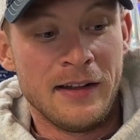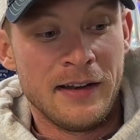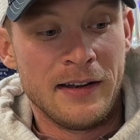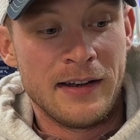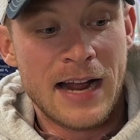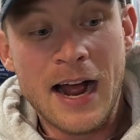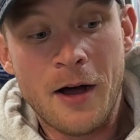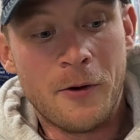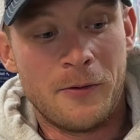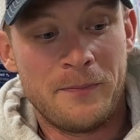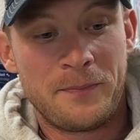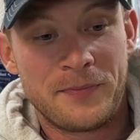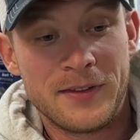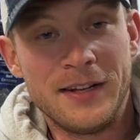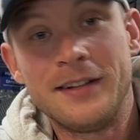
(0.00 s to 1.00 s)
Now,
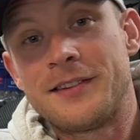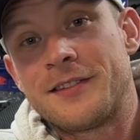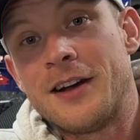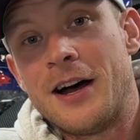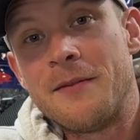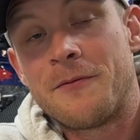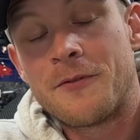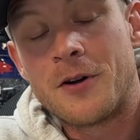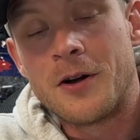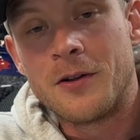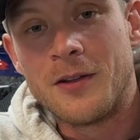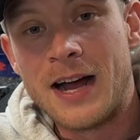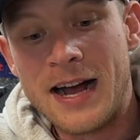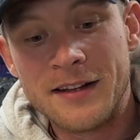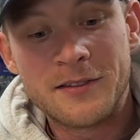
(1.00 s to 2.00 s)
it's time for our
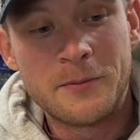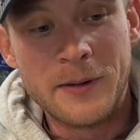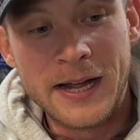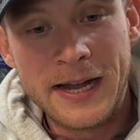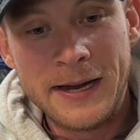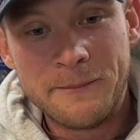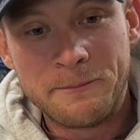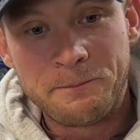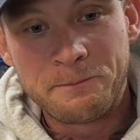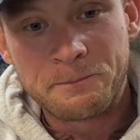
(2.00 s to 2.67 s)
last bait.